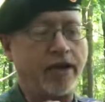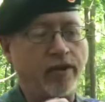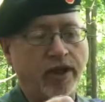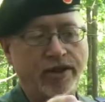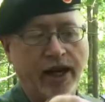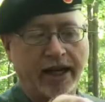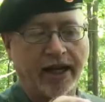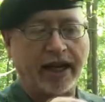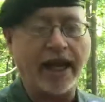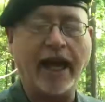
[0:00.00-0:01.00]
you can check it
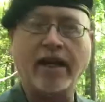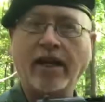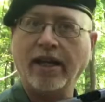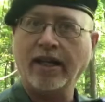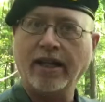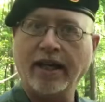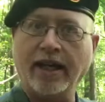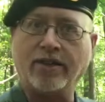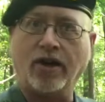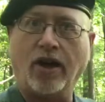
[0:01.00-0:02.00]
again,
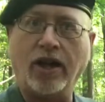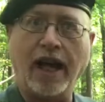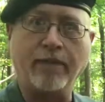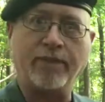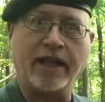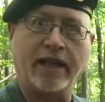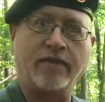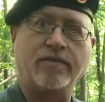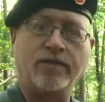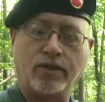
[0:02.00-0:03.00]
it's all empty.
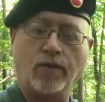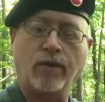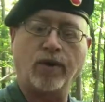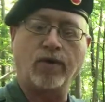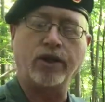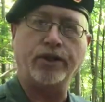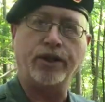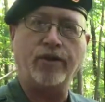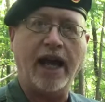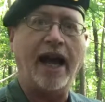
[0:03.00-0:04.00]
So what we're going to
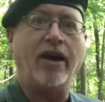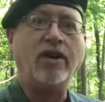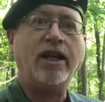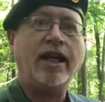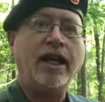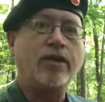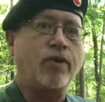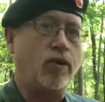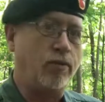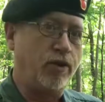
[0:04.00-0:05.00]
do now is
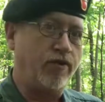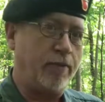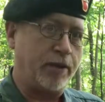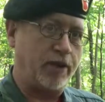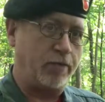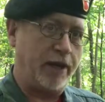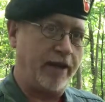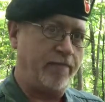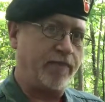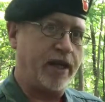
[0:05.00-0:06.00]
we're going to move up a little
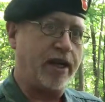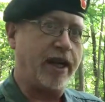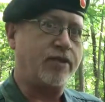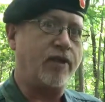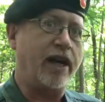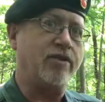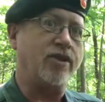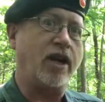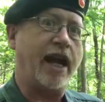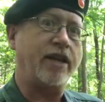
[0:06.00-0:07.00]
bit. The next rounds
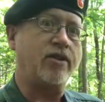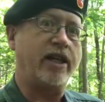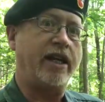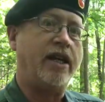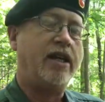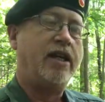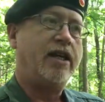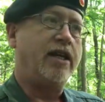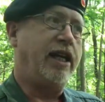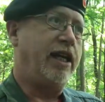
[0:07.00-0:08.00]
are actually
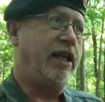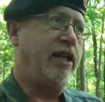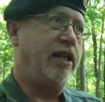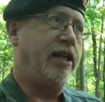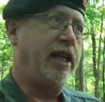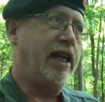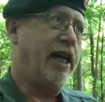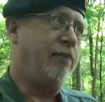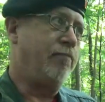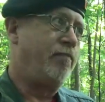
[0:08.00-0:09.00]

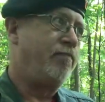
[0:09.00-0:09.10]
the